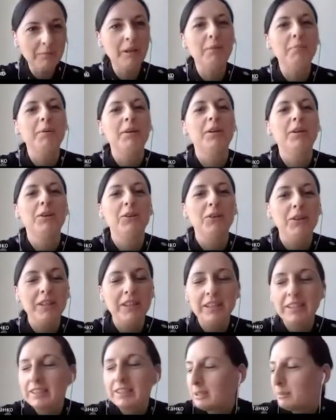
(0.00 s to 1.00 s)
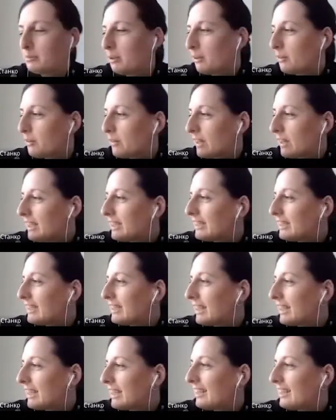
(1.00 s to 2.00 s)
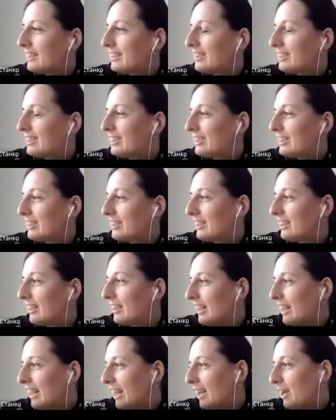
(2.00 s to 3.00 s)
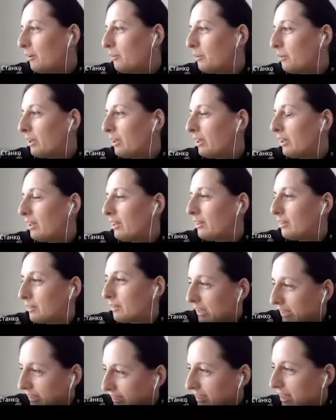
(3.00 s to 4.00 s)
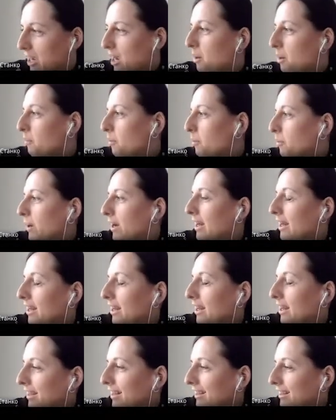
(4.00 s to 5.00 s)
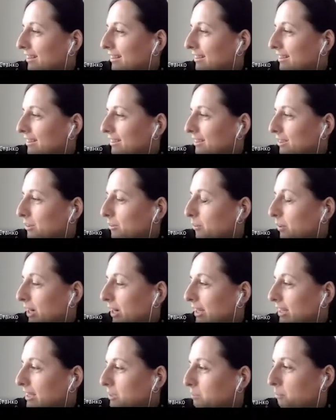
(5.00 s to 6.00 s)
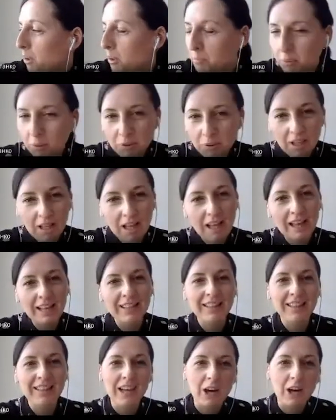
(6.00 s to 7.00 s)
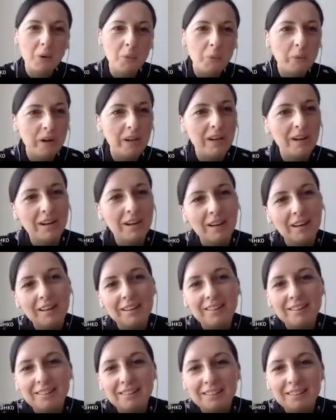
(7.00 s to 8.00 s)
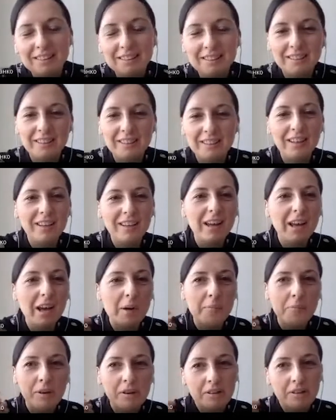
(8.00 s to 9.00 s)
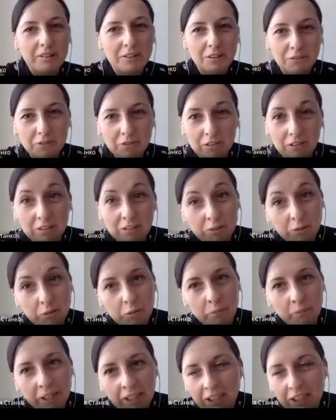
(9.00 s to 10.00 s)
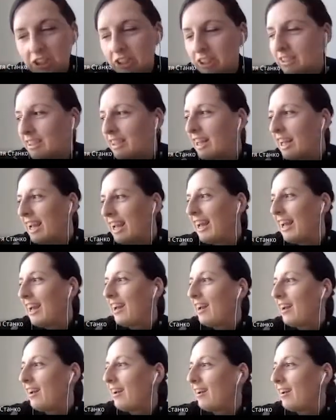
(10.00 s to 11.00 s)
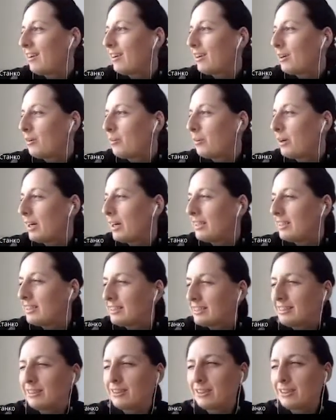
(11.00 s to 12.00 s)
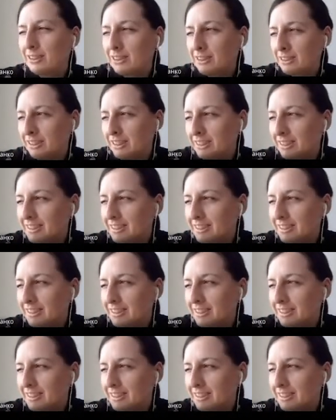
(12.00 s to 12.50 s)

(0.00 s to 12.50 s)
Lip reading: Maybe you heard about this, and that time we were quite popular, and now we are in this like period of transformation, quite a long